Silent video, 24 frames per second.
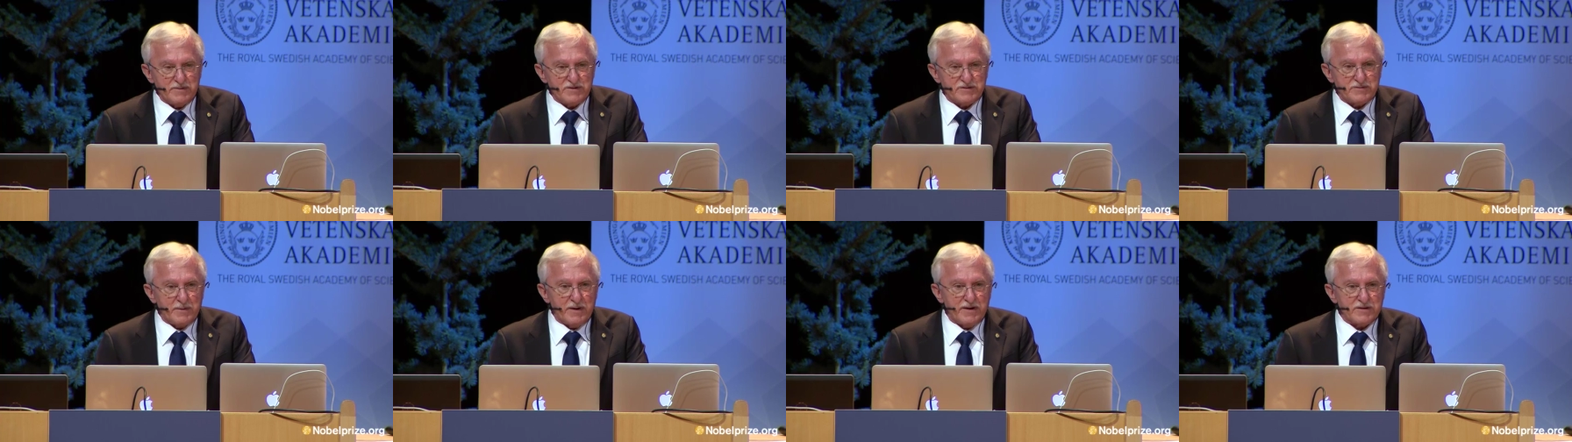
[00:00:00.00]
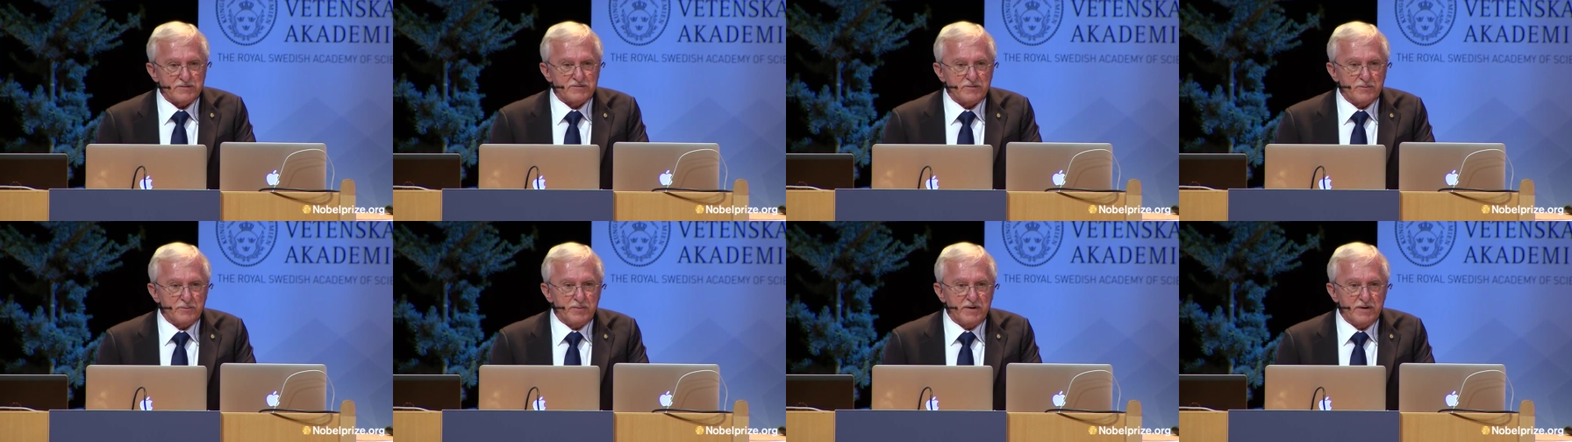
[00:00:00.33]

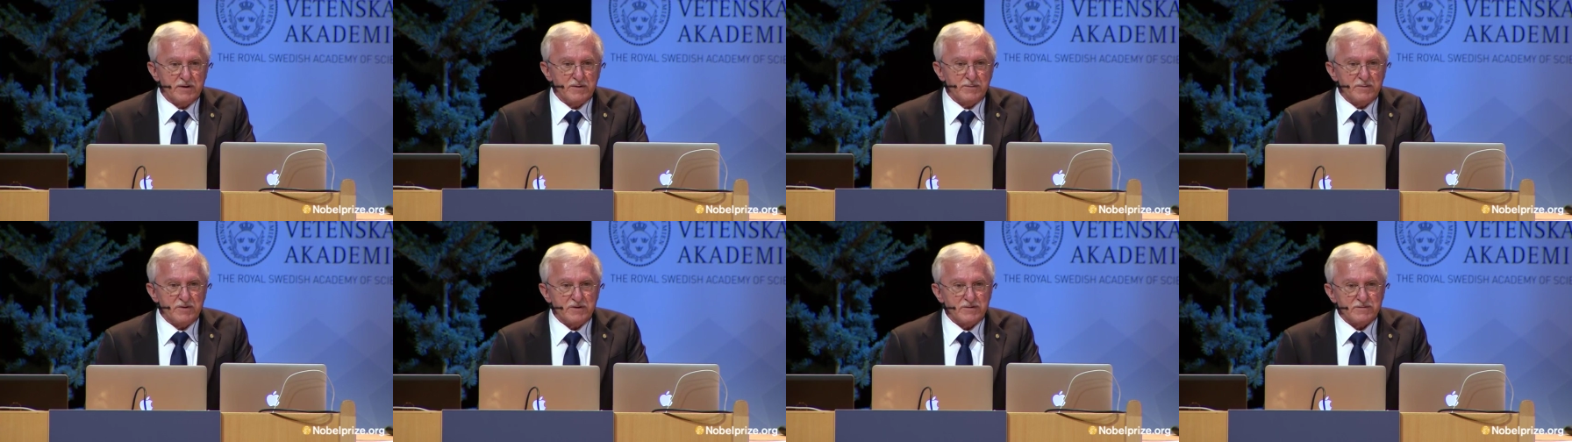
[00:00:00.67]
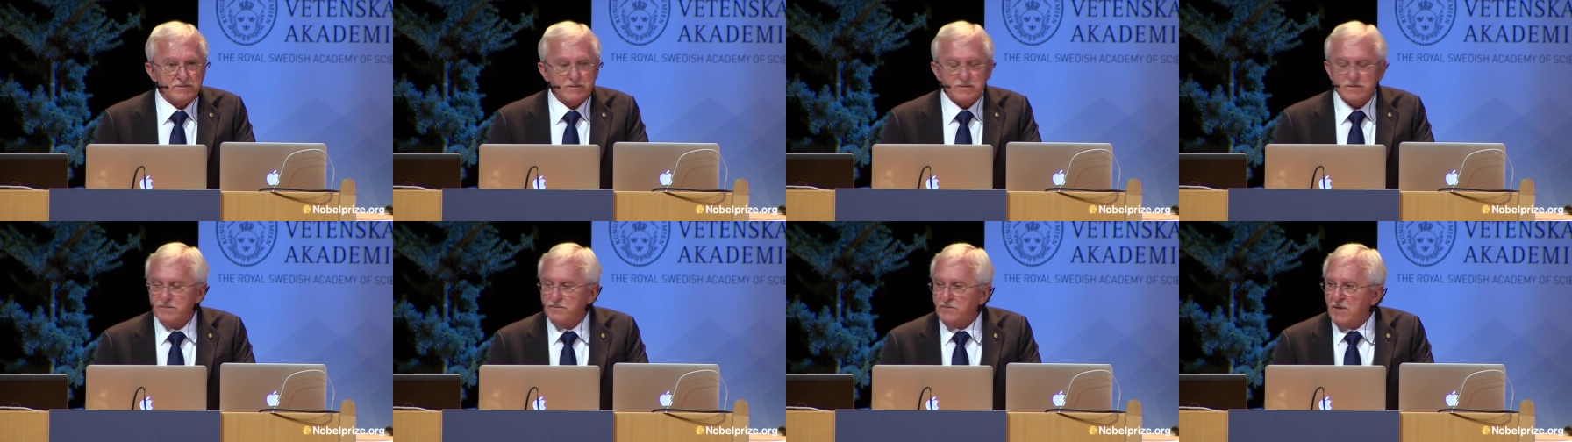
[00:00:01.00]
mismatch repair
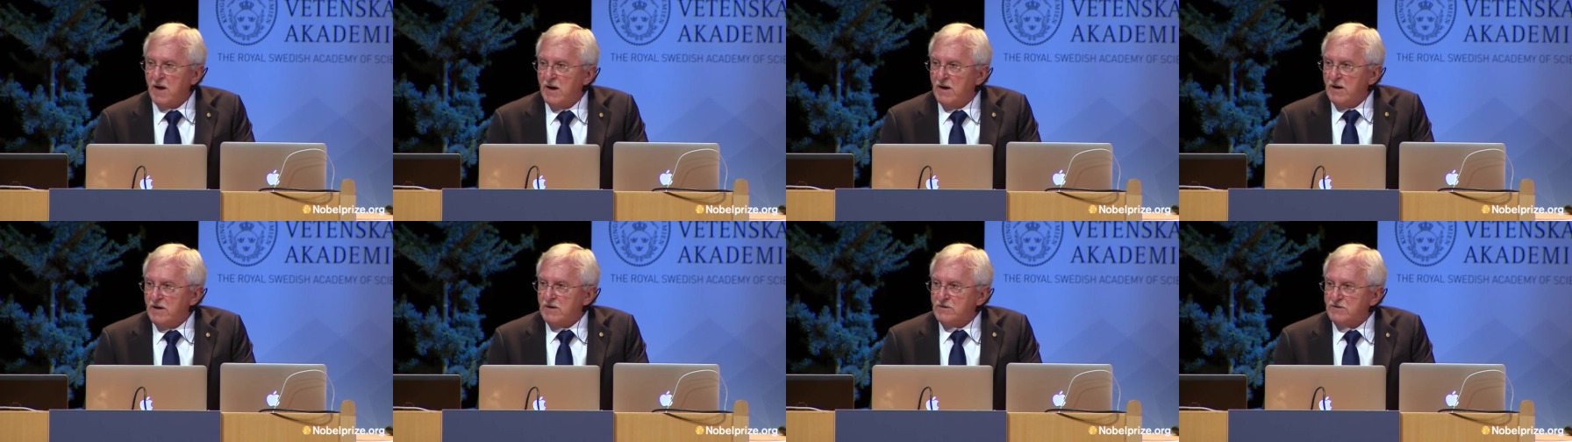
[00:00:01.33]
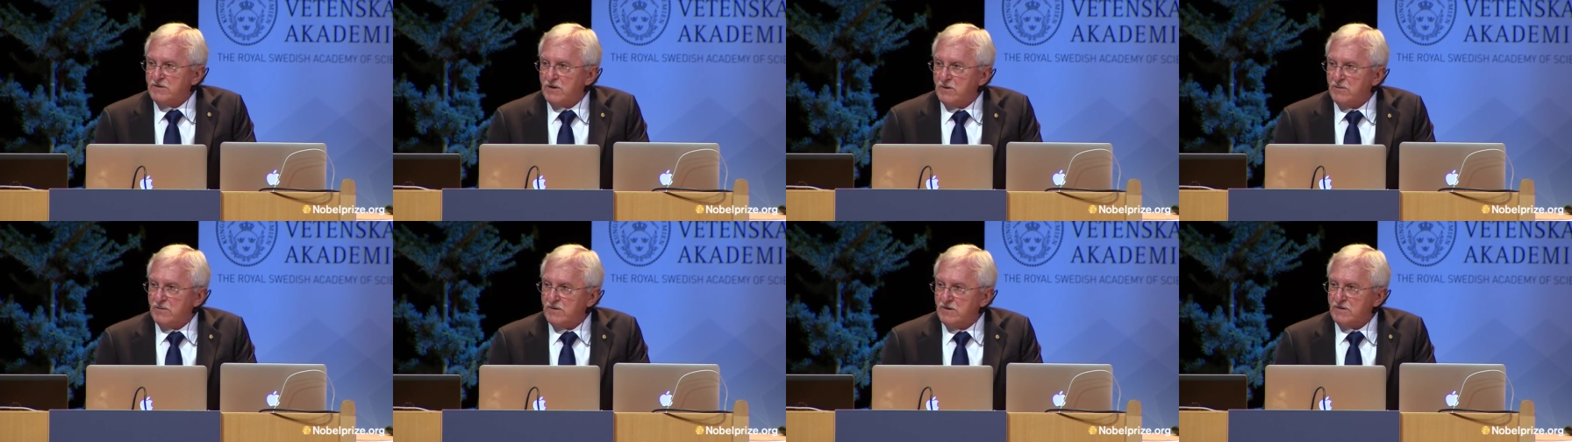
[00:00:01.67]
mutants,
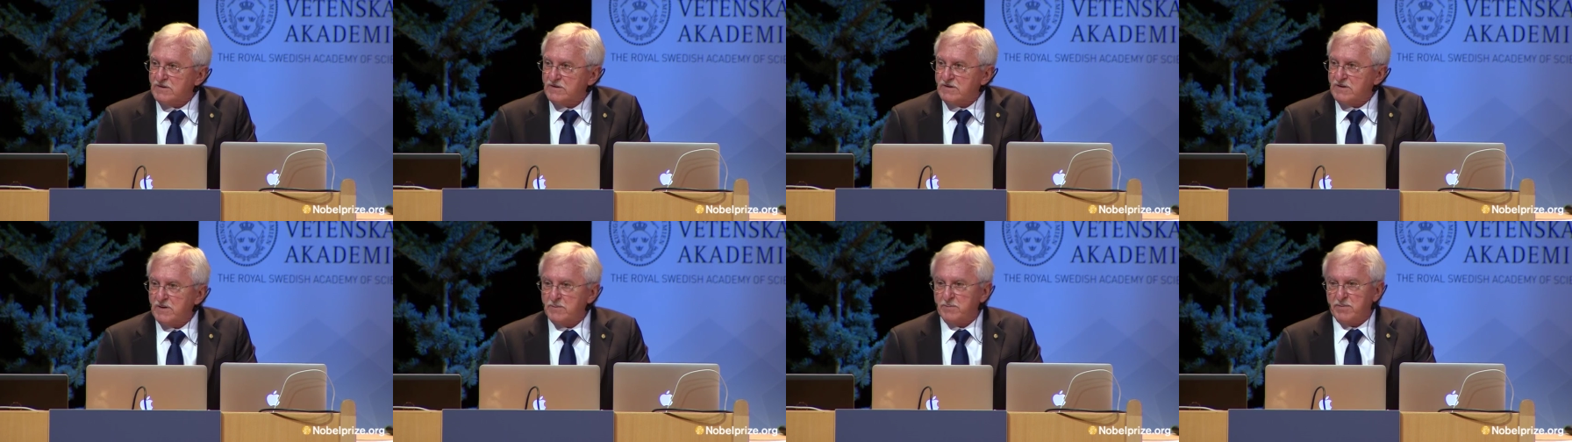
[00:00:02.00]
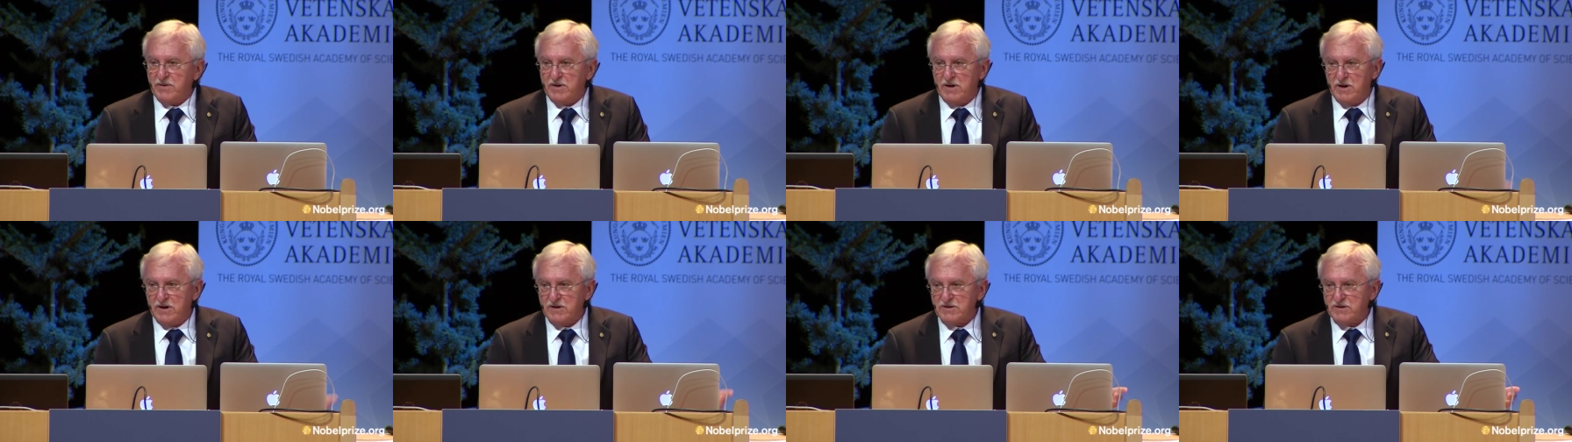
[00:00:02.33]
so it seemed
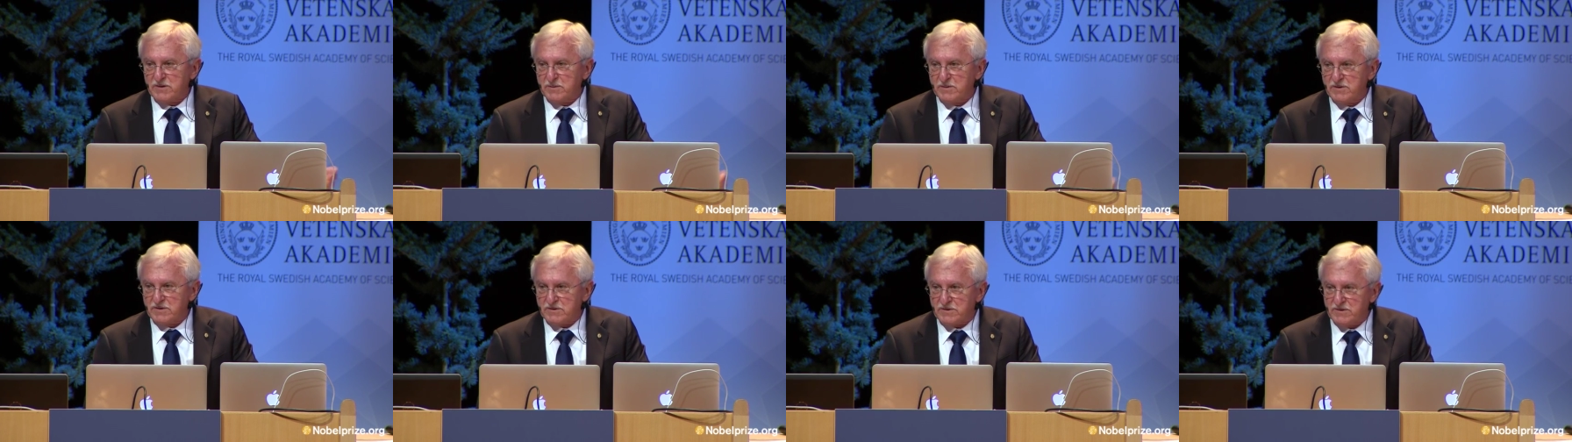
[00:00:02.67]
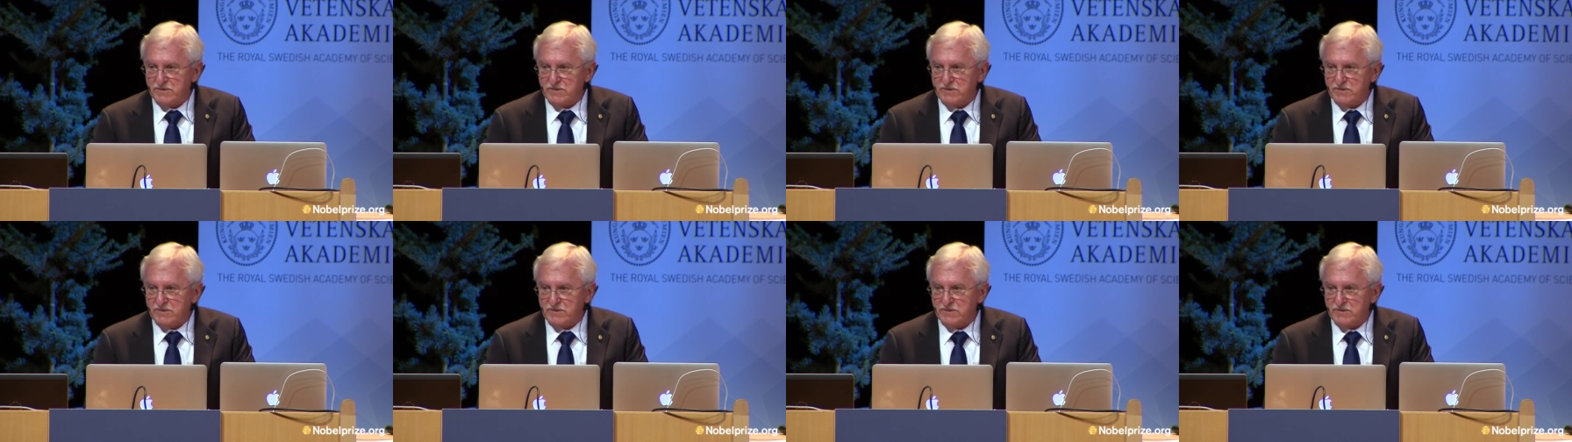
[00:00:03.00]
plausible